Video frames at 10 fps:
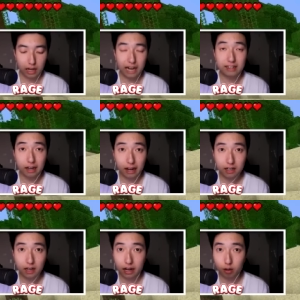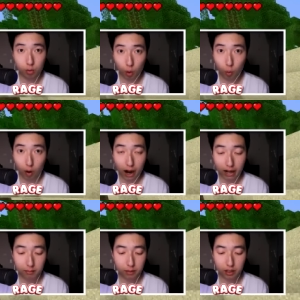At night, I don't know
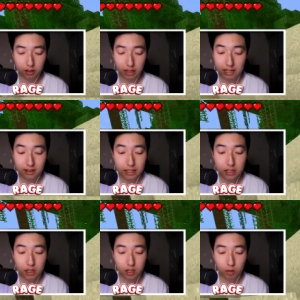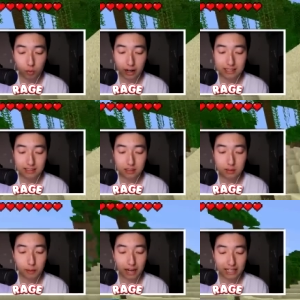why, but lately, when I
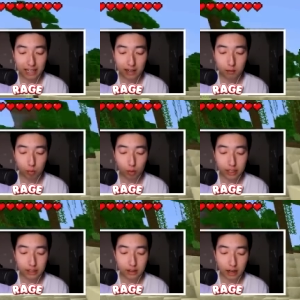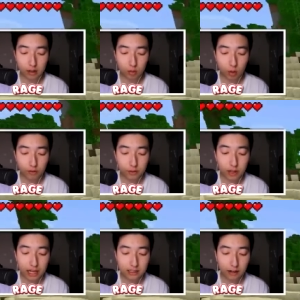sleep, I can't breathe. I don't know if you
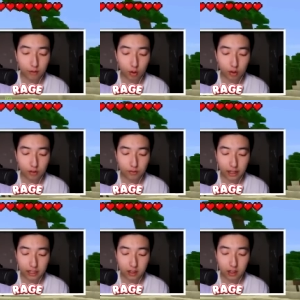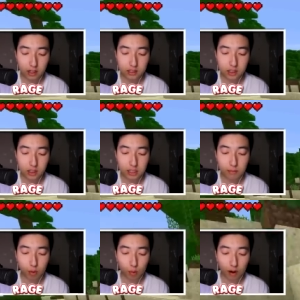guys have heard of, like,
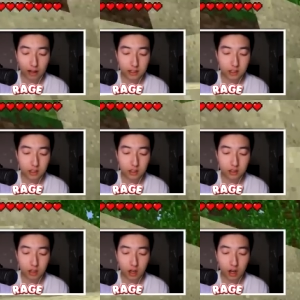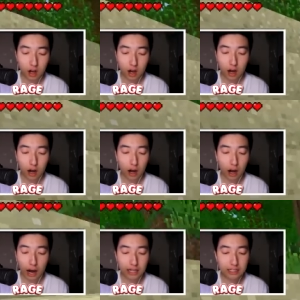sleep paralysis,
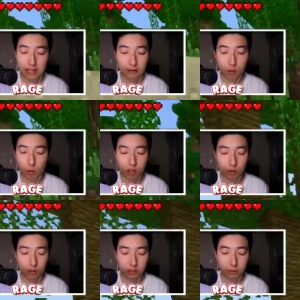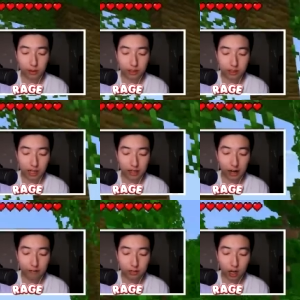I never want to experience that.
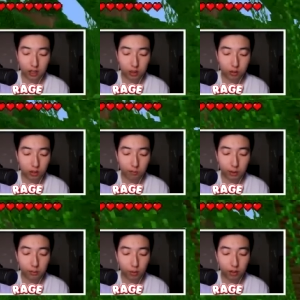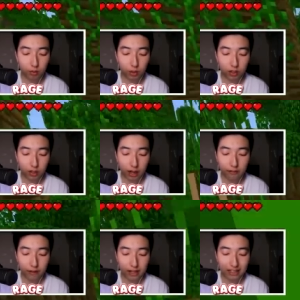I've talked to some people in real
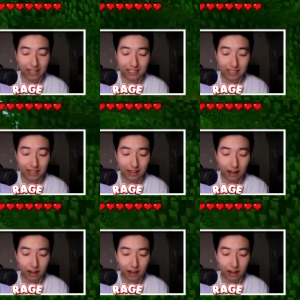life and they said